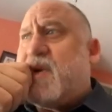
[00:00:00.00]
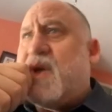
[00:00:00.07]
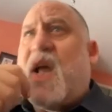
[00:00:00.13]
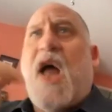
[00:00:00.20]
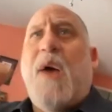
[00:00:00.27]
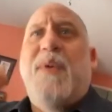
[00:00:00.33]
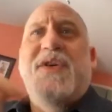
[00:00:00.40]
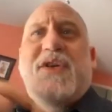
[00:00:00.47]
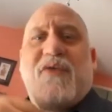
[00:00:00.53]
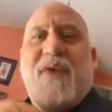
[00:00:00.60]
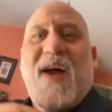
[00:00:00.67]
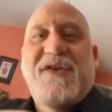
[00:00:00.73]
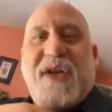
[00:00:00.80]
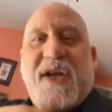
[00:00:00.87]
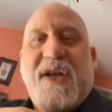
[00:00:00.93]
I was
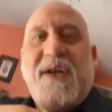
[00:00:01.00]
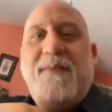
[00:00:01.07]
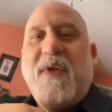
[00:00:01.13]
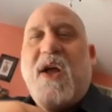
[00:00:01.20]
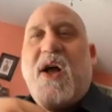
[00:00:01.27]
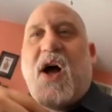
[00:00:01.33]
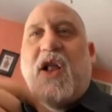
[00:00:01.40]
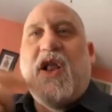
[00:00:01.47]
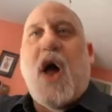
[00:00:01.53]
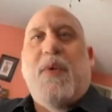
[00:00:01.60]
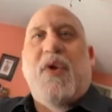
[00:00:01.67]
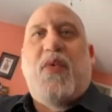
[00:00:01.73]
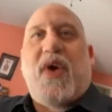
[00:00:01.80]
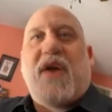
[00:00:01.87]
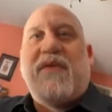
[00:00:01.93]
arrested along
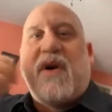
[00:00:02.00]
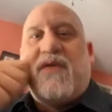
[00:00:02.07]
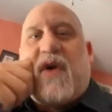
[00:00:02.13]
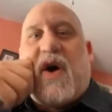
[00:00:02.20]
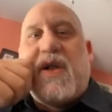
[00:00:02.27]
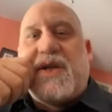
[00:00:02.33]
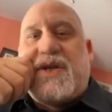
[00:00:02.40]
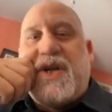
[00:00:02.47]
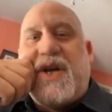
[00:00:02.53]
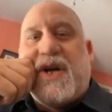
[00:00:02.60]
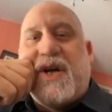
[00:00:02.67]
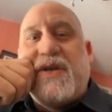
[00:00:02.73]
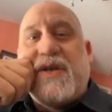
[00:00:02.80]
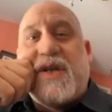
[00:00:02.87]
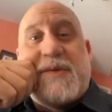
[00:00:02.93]
with one of our
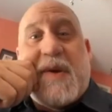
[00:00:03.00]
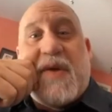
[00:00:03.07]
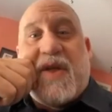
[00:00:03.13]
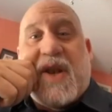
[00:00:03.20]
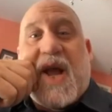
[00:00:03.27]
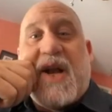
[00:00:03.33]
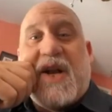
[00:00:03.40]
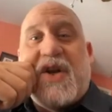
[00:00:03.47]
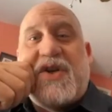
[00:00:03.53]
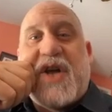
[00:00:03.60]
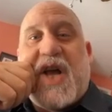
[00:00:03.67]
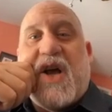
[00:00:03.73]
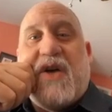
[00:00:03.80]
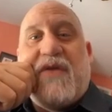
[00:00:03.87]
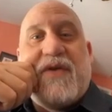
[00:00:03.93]
volunteers and spent the night in
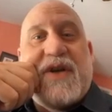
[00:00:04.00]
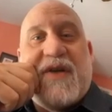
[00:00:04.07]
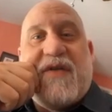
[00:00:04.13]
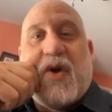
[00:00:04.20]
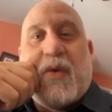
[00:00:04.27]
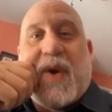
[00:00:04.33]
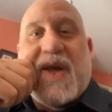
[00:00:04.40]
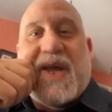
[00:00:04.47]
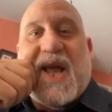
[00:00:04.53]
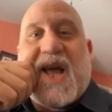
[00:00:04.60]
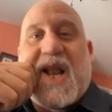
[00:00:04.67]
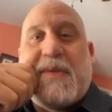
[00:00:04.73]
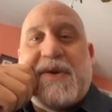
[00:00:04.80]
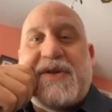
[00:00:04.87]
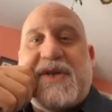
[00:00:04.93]
jail for giving away
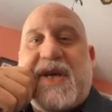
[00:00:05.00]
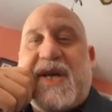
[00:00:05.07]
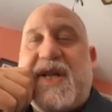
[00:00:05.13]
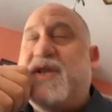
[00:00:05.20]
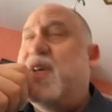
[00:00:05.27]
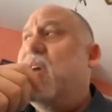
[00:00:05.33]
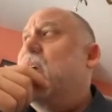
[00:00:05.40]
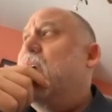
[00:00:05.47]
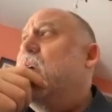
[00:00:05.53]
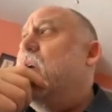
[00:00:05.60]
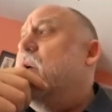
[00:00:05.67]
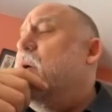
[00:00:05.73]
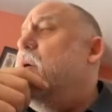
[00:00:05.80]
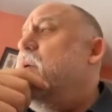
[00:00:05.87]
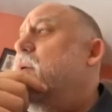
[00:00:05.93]
cannabis seeds.
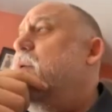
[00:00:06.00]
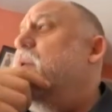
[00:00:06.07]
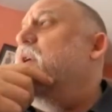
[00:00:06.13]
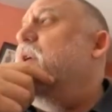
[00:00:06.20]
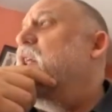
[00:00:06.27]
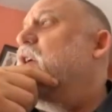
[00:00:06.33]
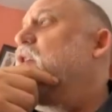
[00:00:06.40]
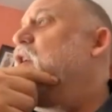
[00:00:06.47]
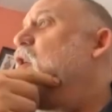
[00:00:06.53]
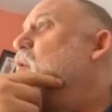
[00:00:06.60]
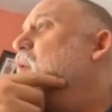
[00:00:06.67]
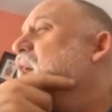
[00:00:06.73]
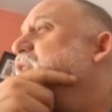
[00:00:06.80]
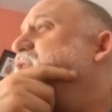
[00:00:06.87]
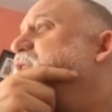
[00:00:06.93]
And although that